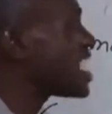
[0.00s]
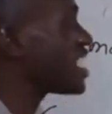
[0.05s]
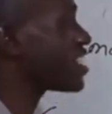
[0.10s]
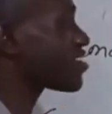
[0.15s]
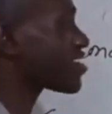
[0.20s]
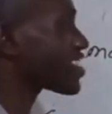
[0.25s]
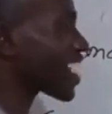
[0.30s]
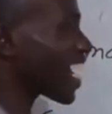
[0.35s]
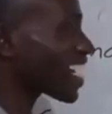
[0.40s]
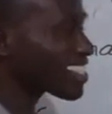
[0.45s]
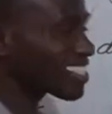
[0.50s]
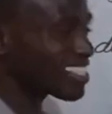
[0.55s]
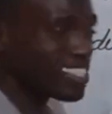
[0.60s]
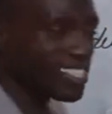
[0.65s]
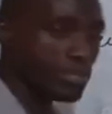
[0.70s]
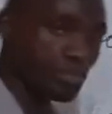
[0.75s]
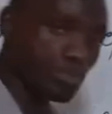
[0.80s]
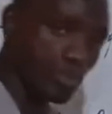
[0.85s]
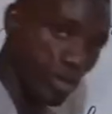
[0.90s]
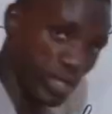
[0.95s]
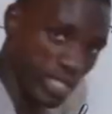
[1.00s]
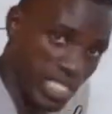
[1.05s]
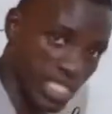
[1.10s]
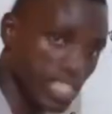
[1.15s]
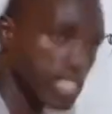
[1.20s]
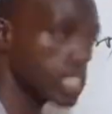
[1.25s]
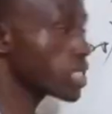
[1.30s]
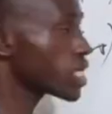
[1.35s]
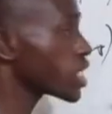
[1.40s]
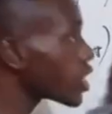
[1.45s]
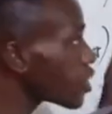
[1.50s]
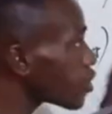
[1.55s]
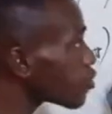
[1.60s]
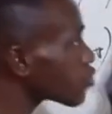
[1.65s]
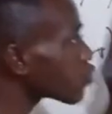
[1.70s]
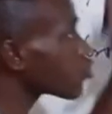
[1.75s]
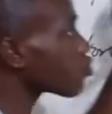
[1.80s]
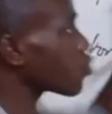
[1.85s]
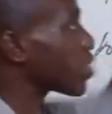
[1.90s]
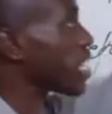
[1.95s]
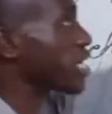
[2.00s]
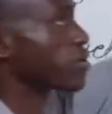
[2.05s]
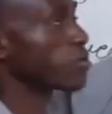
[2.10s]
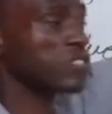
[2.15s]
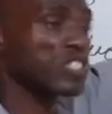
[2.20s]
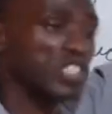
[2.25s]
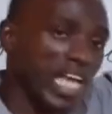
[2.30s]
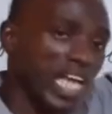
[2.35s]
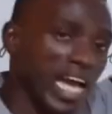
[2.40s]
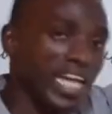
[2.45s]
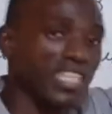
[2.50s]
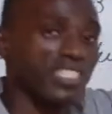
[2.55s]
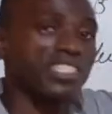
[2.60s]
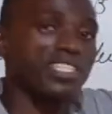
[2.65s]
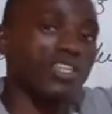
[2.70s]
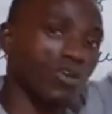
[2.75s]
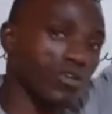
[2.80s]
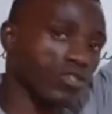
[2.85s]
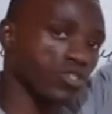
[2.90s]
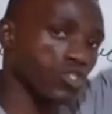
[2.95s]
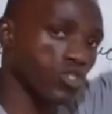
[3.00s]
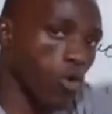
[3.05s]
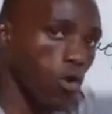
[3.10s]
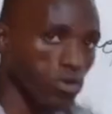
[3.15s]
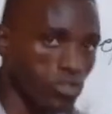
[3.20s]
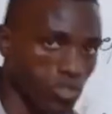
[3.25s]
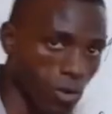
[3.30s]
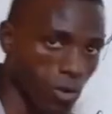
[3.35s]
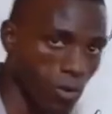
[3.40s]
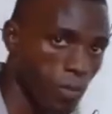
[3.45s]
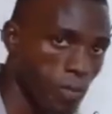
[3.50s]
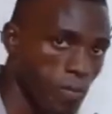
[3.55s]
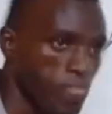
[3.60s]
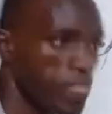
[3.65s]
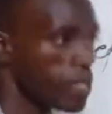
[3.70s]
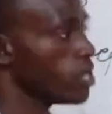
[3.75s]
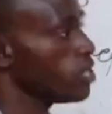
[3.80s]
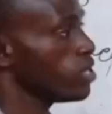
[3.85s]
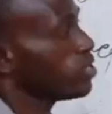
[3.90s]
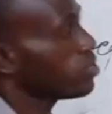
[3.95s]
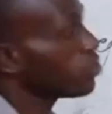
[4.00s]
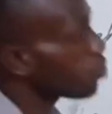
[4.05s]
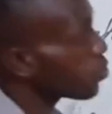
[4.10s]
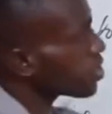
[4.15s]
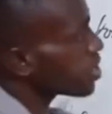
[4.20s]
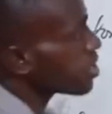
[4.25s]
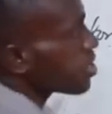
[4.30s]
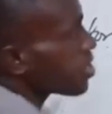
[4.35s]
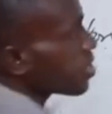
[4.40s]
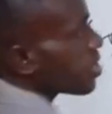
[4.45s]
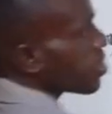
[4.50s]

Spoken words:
a charged body close to an uncharged conductor. Notice